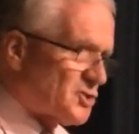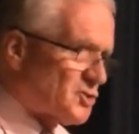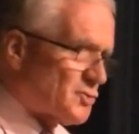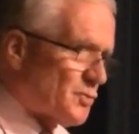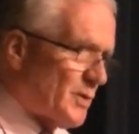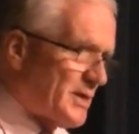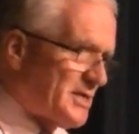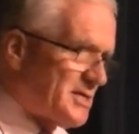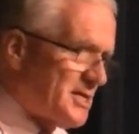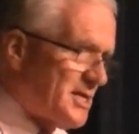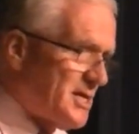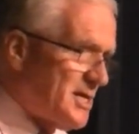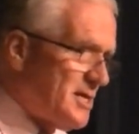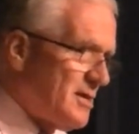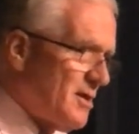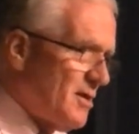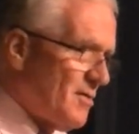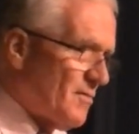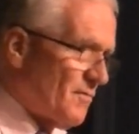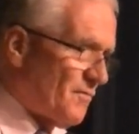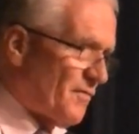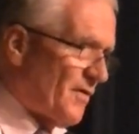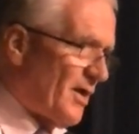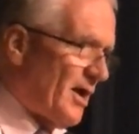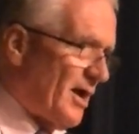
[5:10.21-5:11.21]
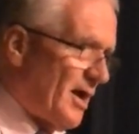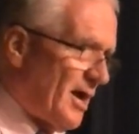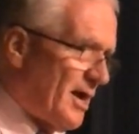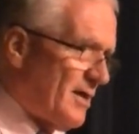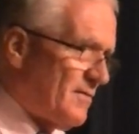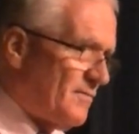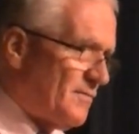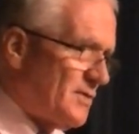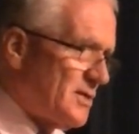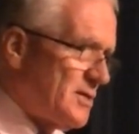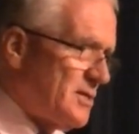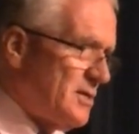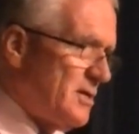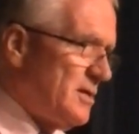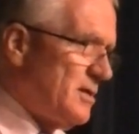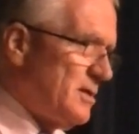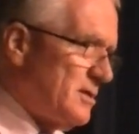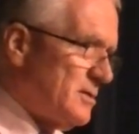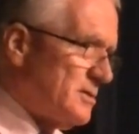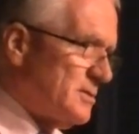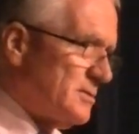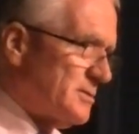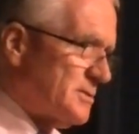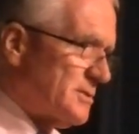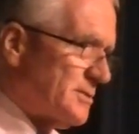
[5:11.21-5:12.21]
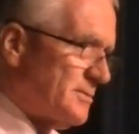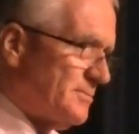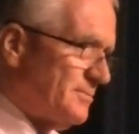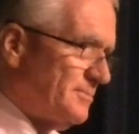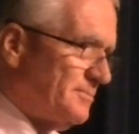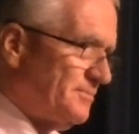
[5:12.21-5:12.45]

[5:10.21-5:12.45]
25 years.